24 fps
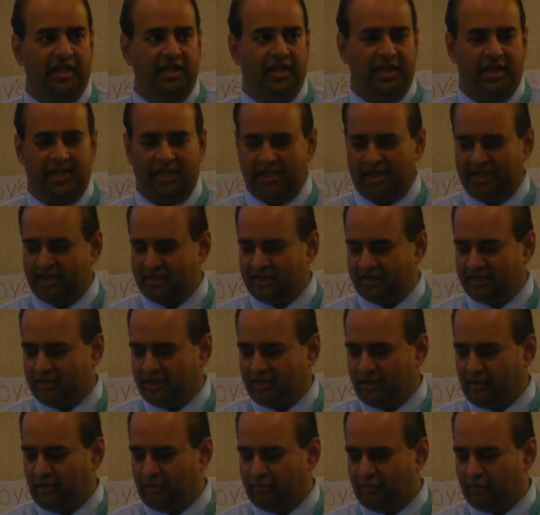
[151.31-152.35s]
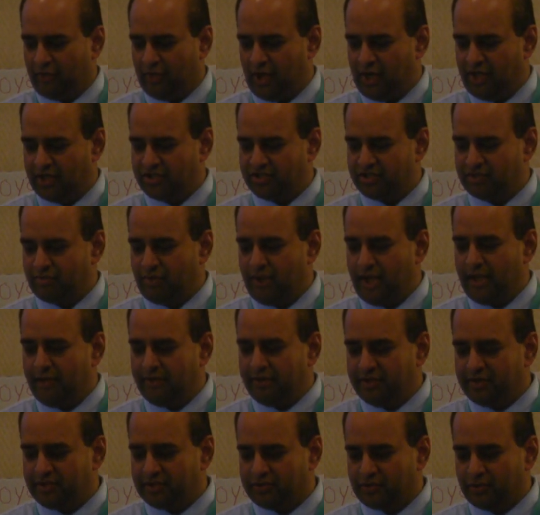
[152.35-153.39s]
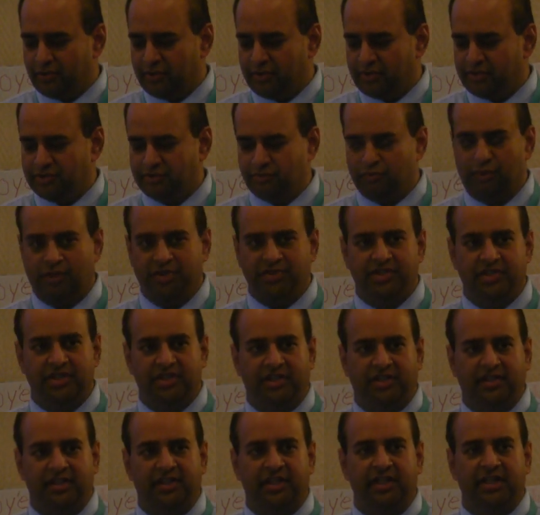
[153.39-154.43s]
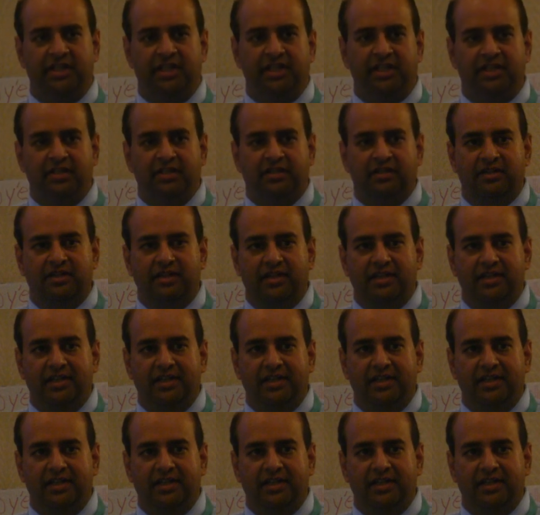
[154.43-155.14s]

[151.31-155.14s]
and overall swallowing disorders wasn't a leading